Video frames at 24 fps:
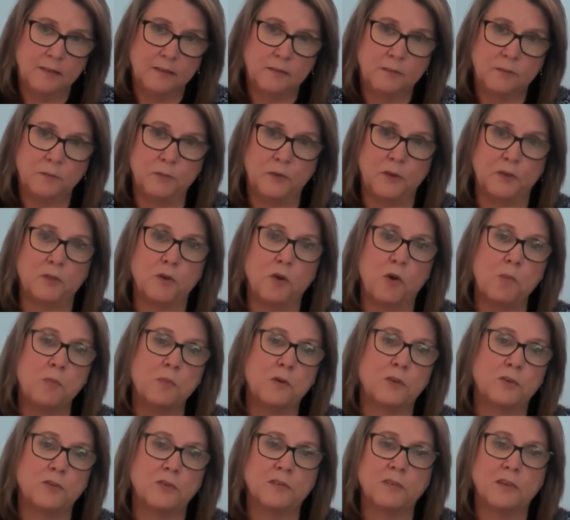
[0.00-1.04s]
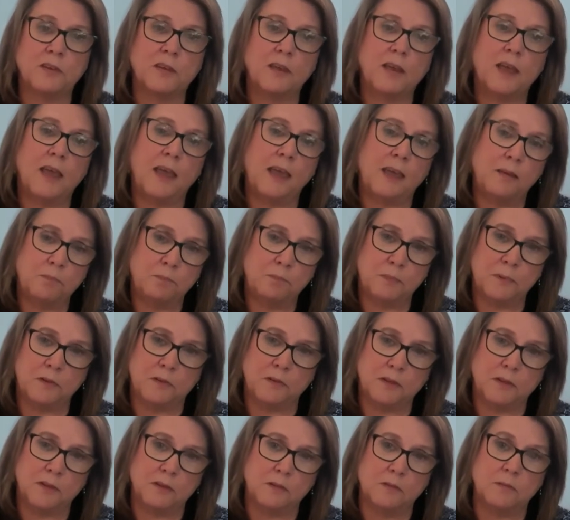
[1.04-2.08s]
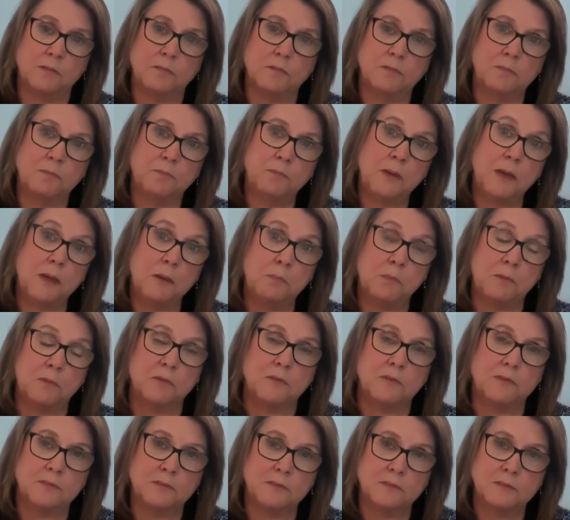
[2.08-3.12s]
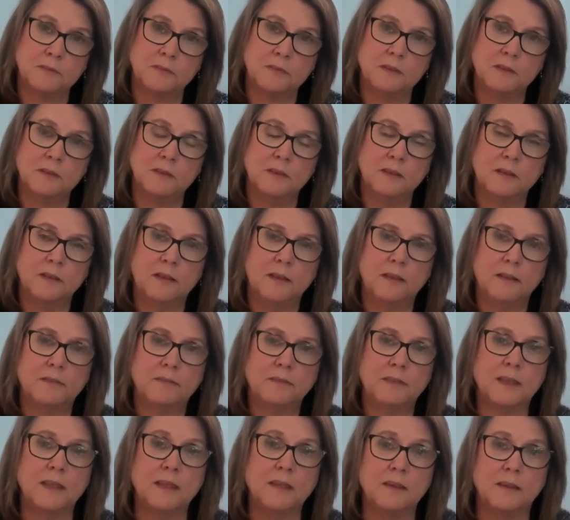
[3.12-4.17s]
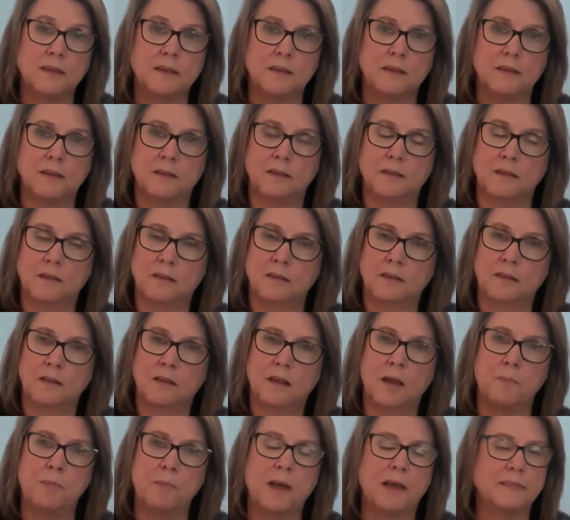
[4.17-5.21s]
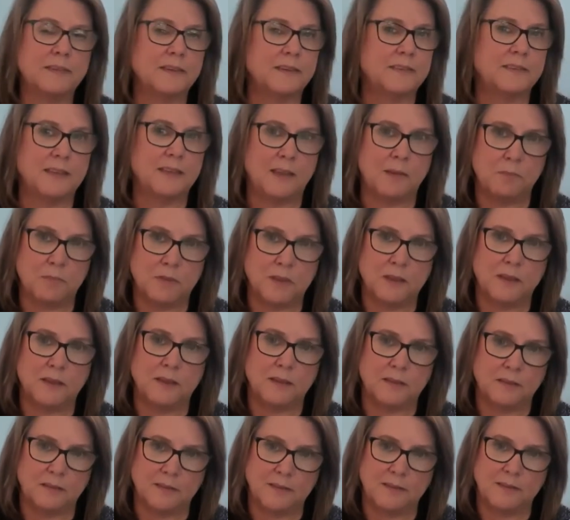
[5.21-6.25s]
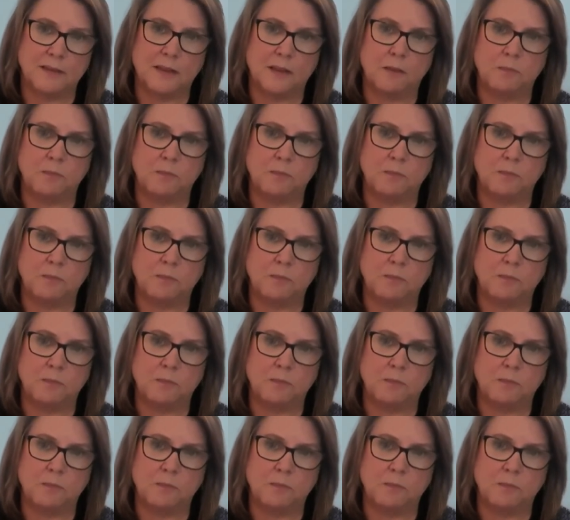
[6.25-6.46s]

with almost 8 billion people thinking about the same thing at the same